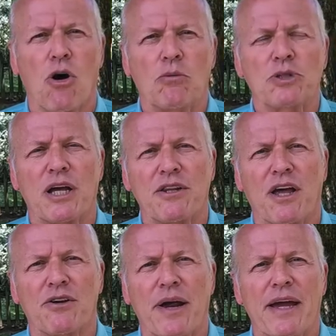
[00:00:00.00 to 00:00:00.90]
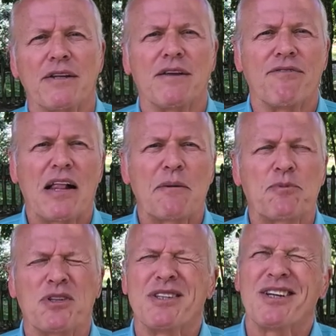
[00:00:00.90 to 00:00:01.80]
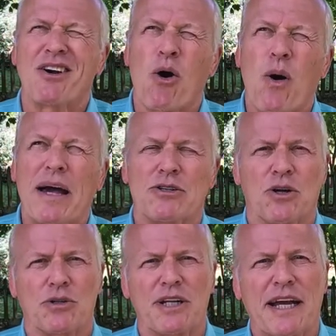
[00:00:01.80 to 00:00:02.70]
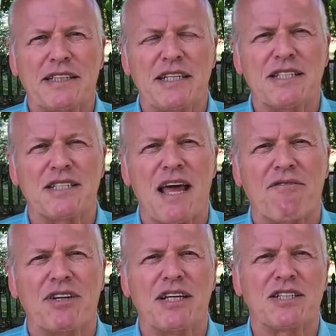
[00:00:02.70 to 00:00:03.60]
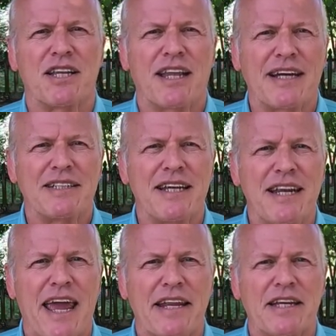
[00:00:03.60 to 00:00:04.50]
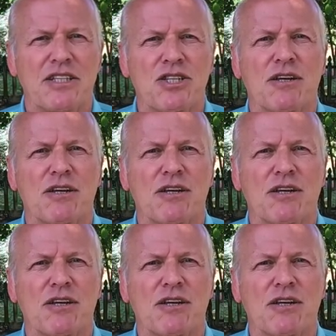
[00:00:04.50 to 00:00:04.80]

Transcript: homes, on the other hand, developed in the, oh, I don't know, the nineteen seventies and nineteen eighties.